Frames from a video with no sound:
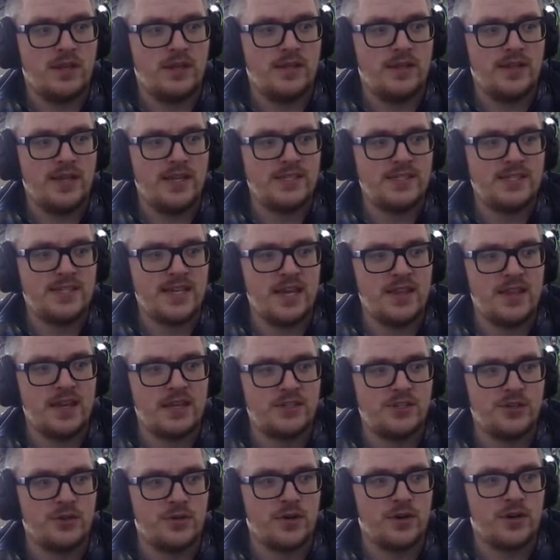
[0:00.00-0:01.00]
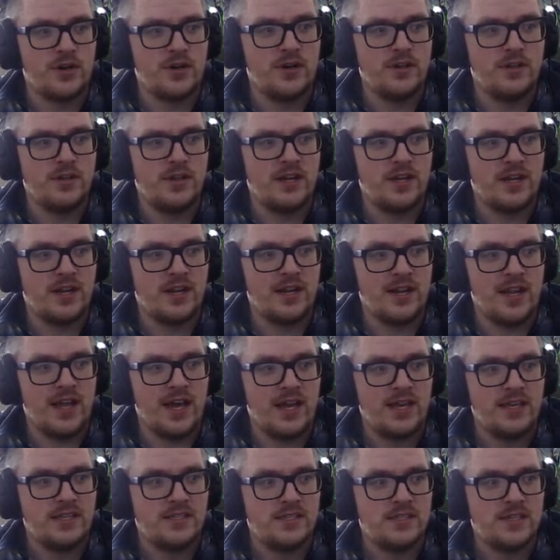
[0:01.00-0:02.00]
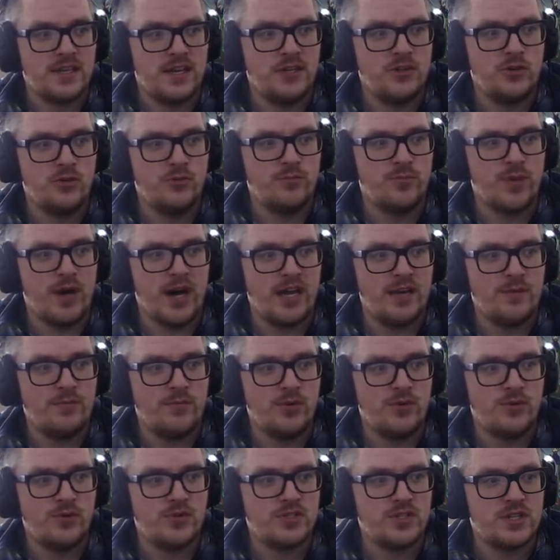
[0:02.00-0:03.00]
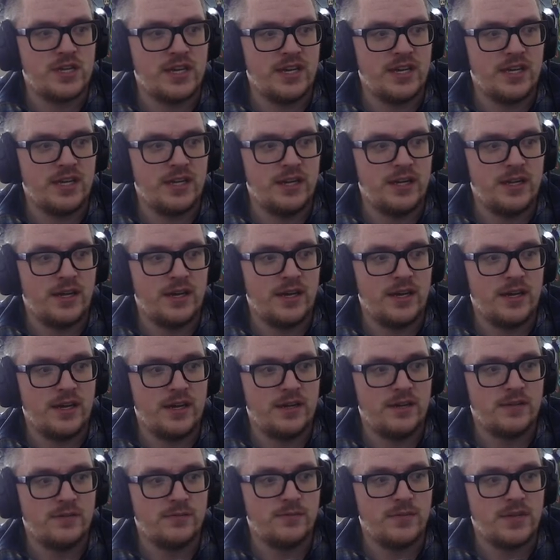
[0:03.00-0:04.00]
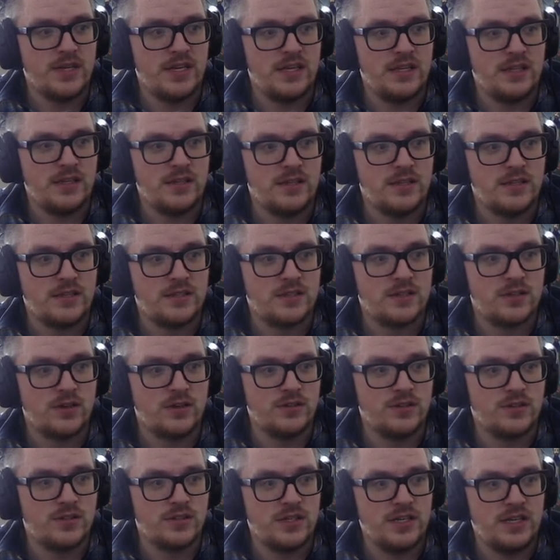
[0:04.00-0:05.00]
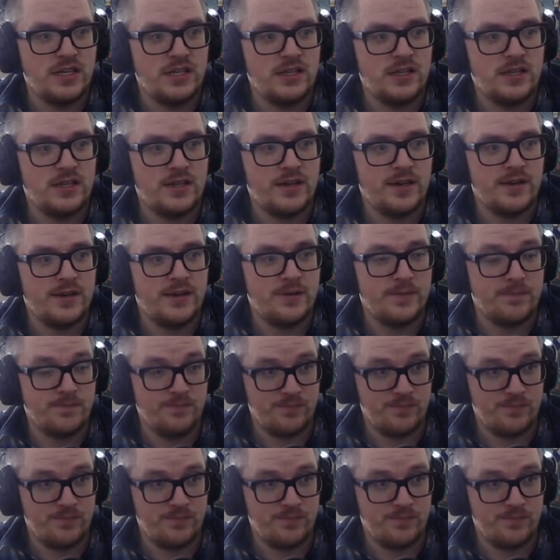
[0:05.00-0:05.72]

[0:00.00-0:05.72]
let's say that you are an, an alliance and you buy boost in uh, in in uh,